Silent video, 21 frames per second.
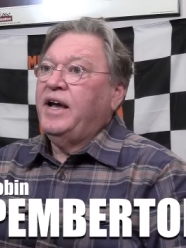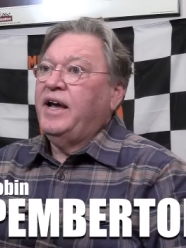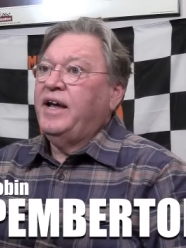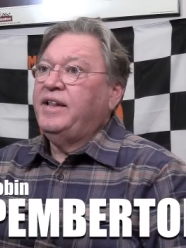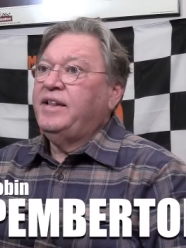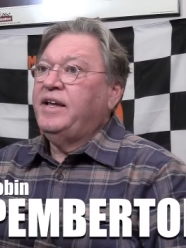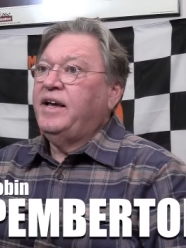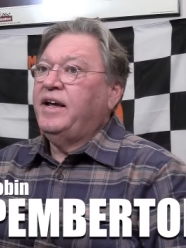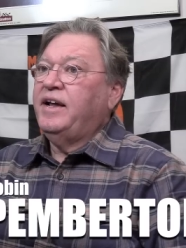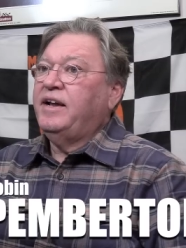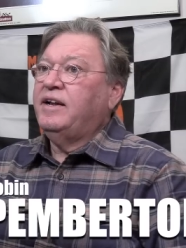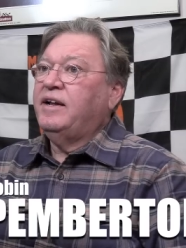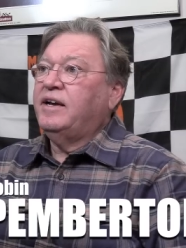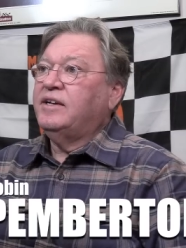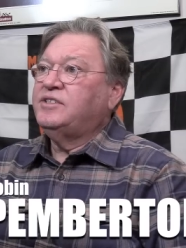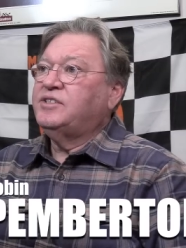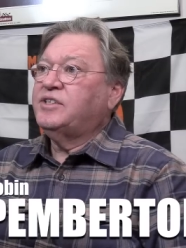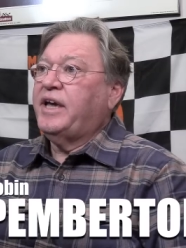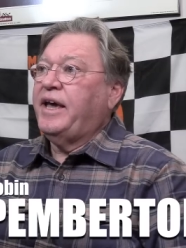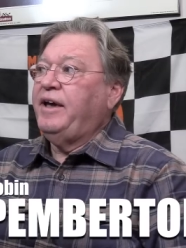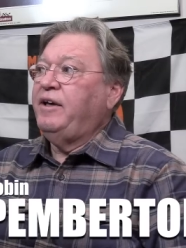And then
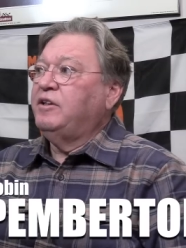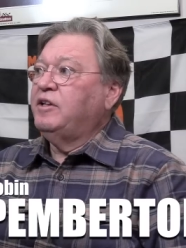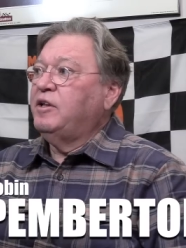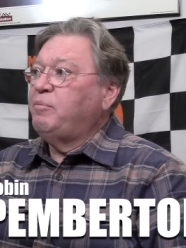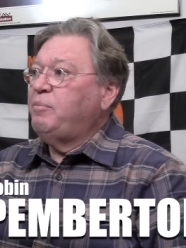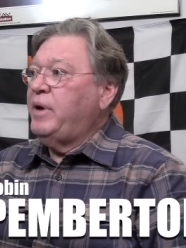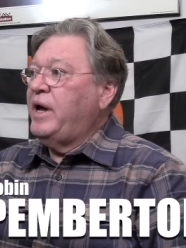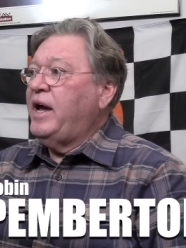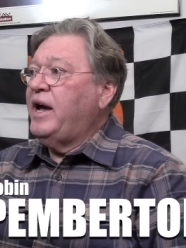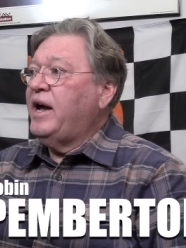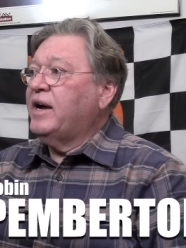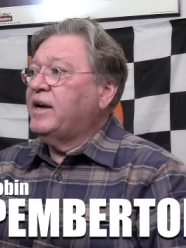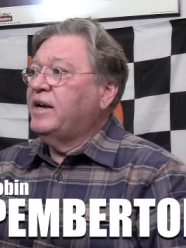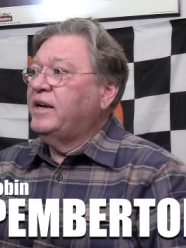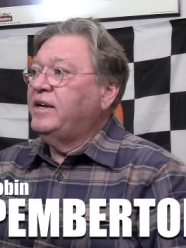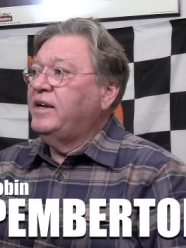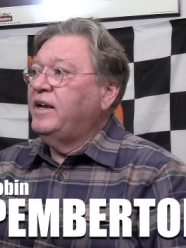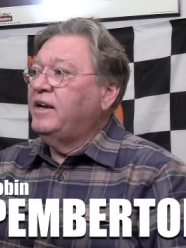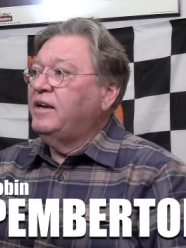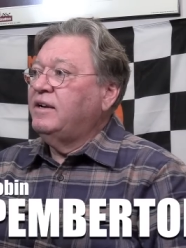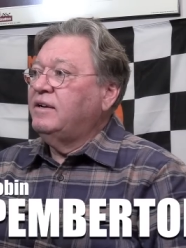I scaled it
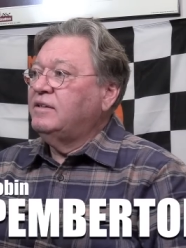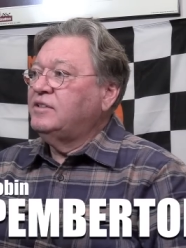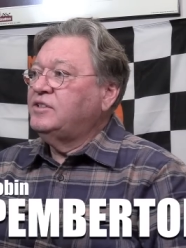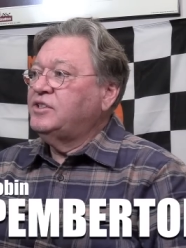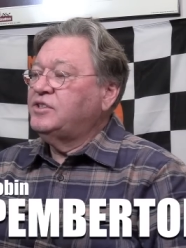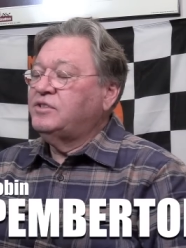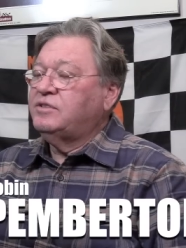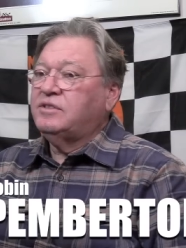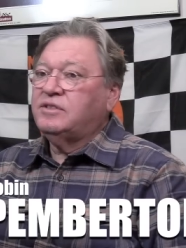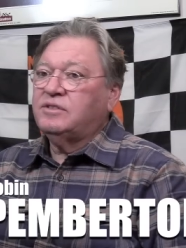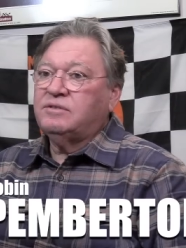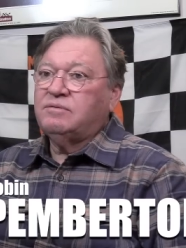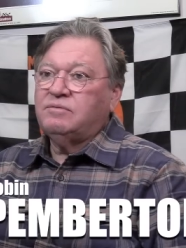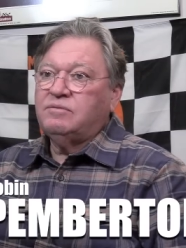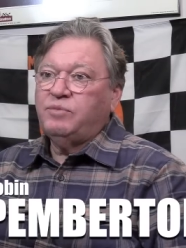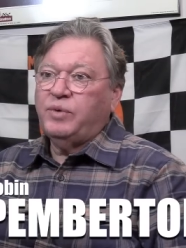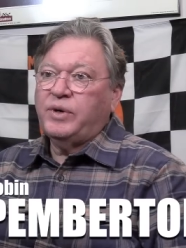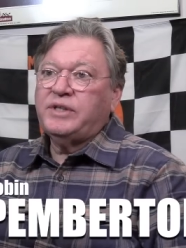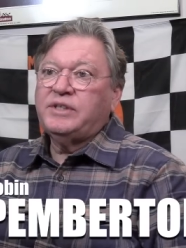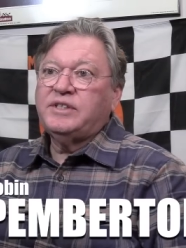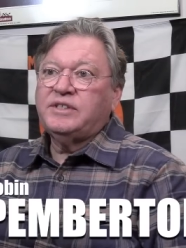back and then just
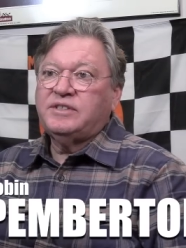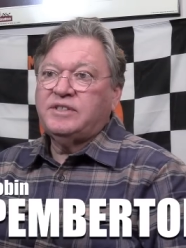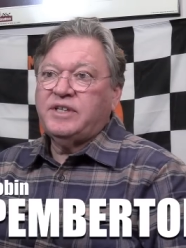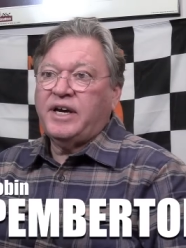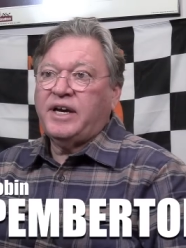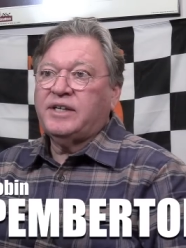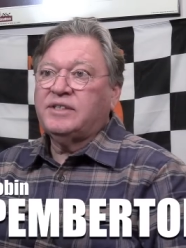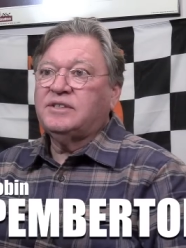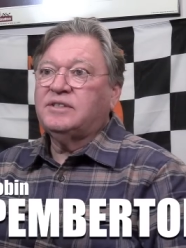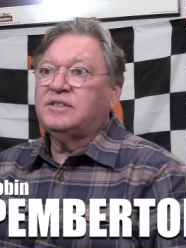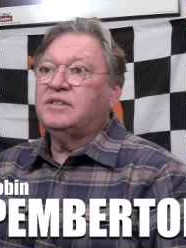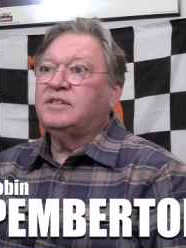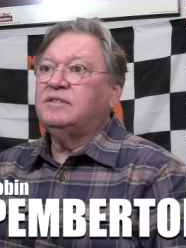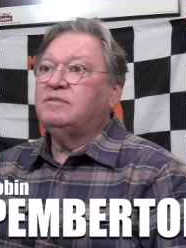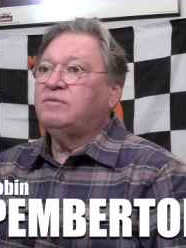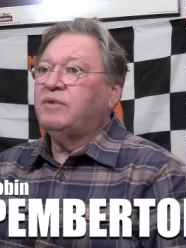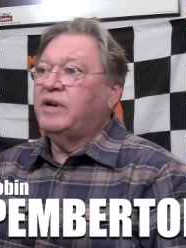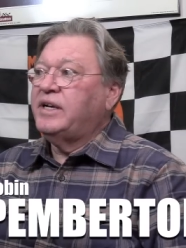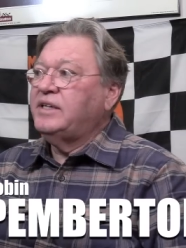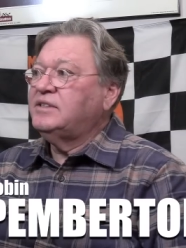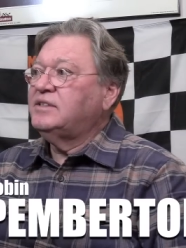went to tests
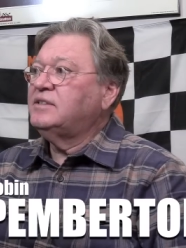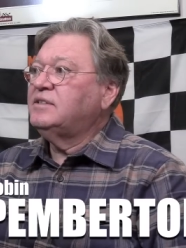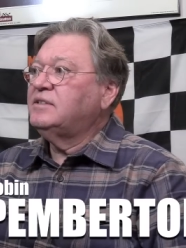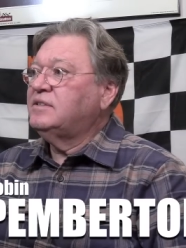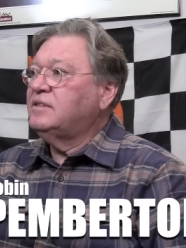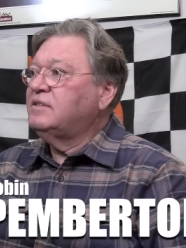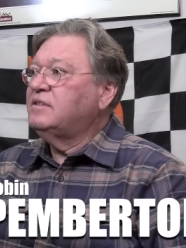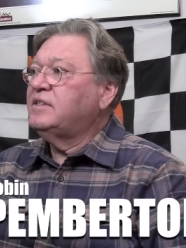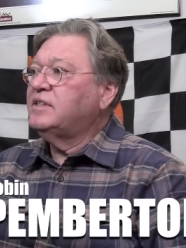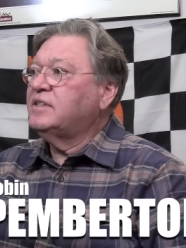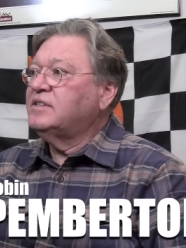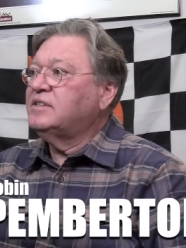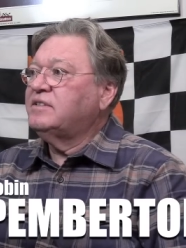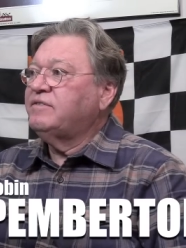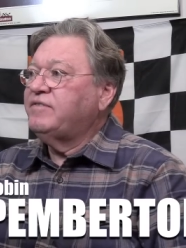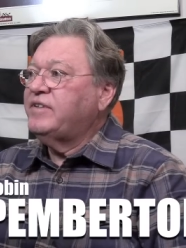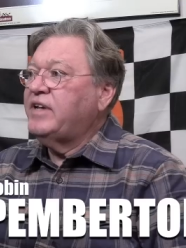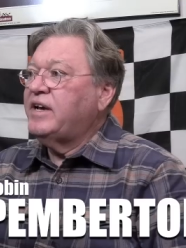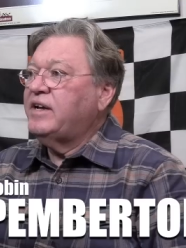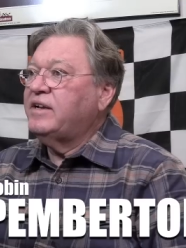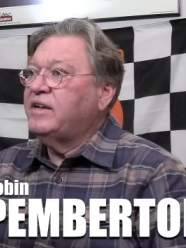and races and
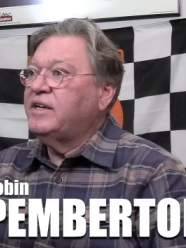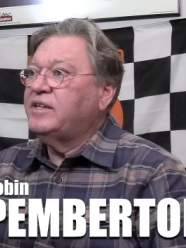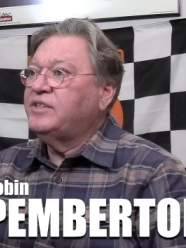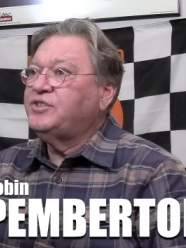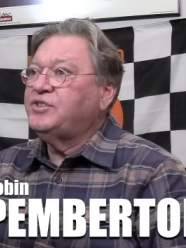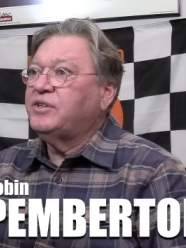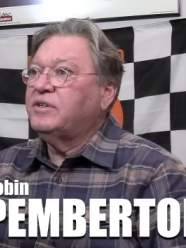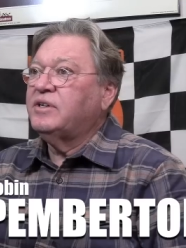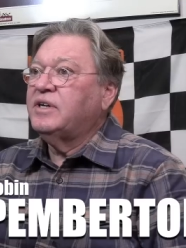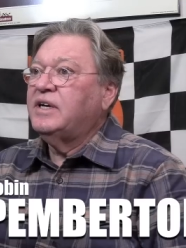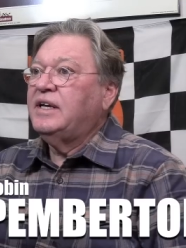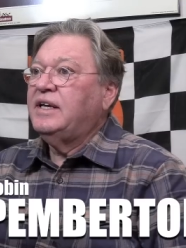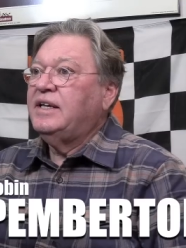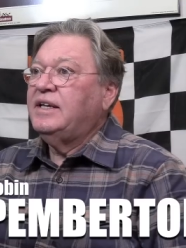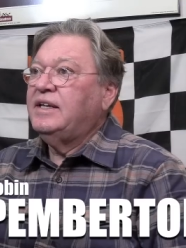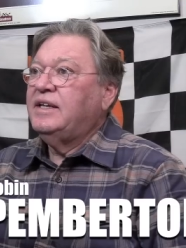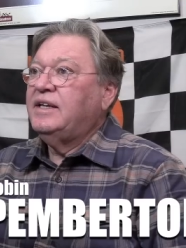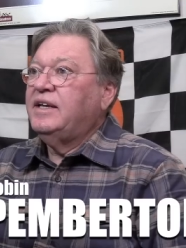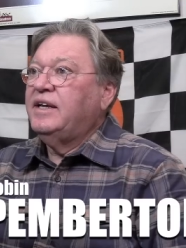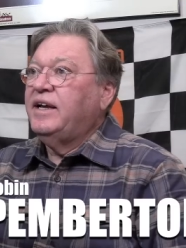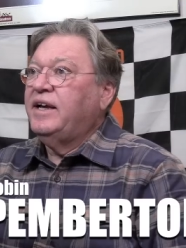things of that nature.
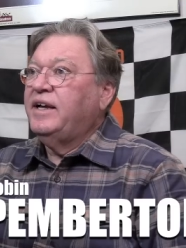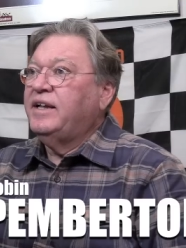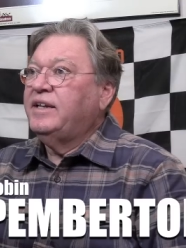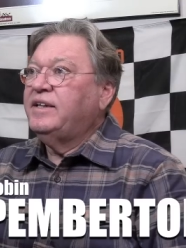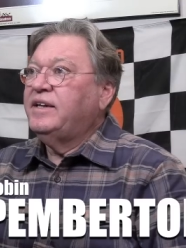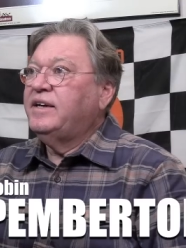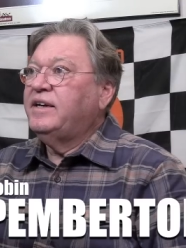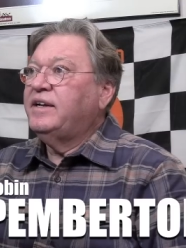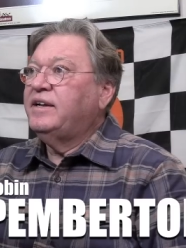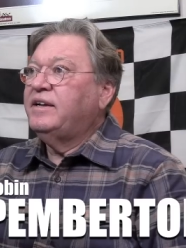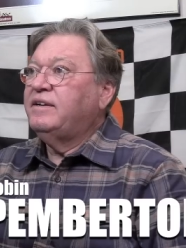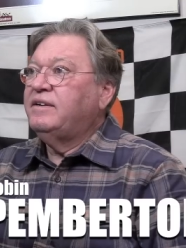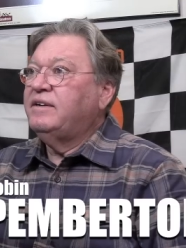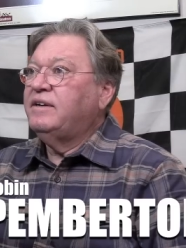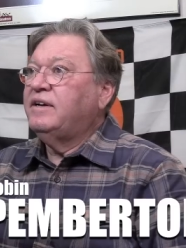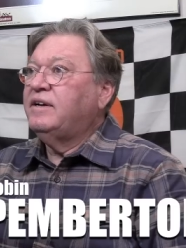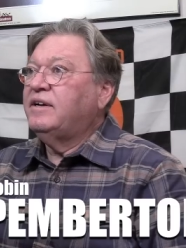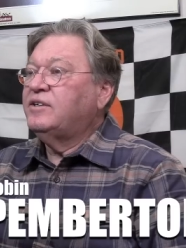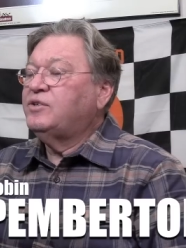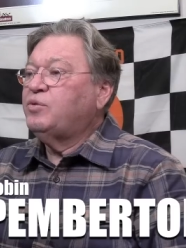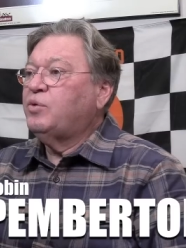And
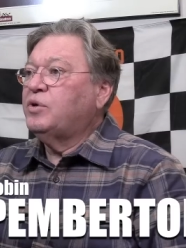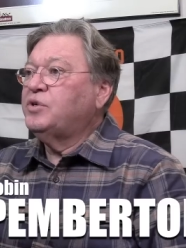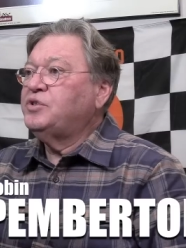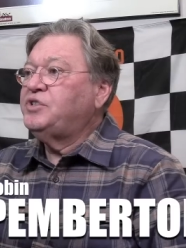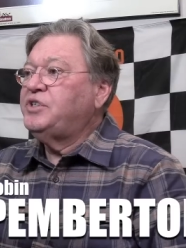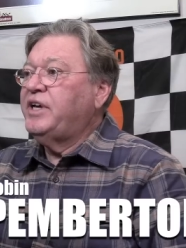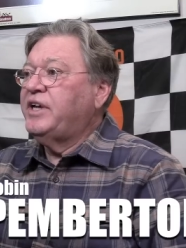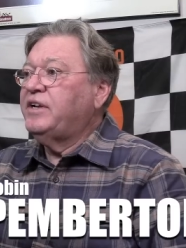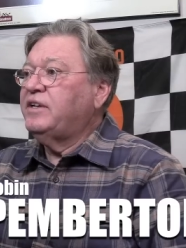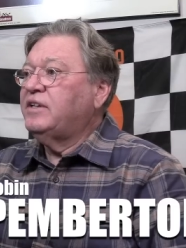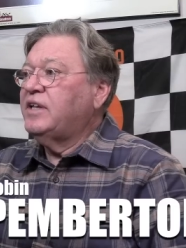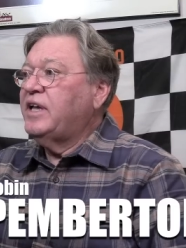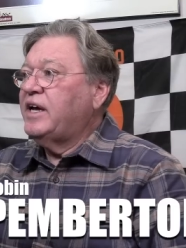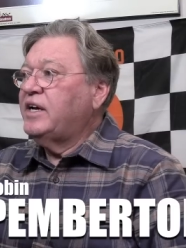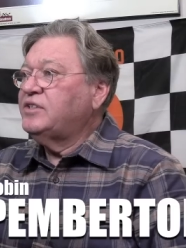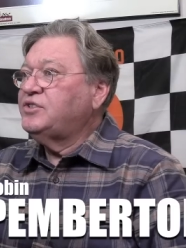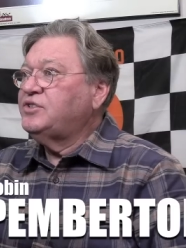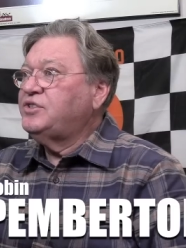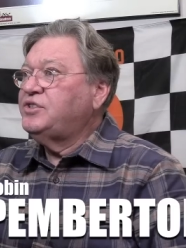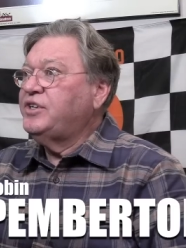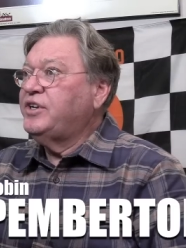then towards the end of
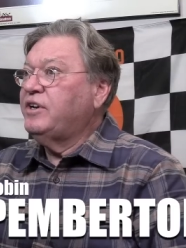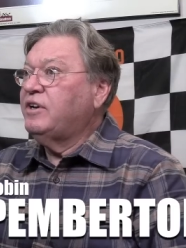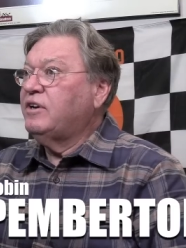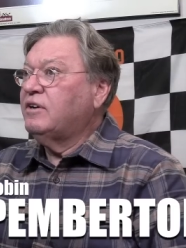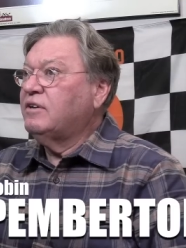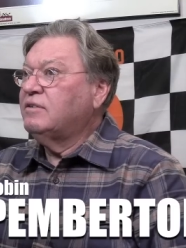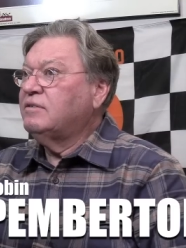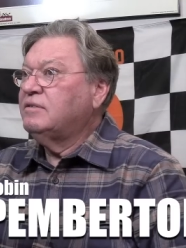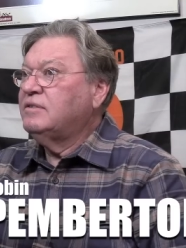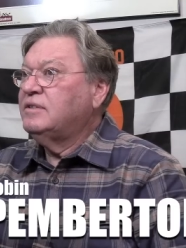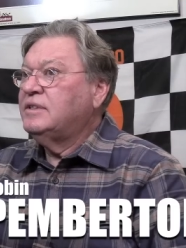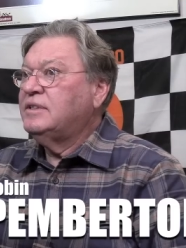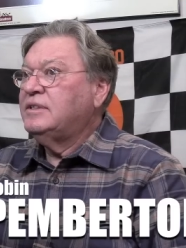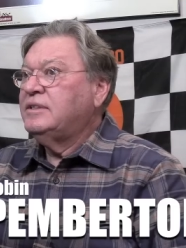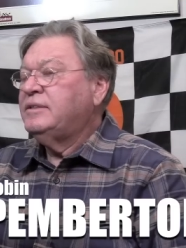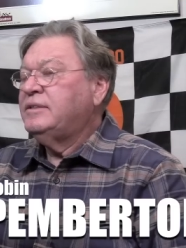last year,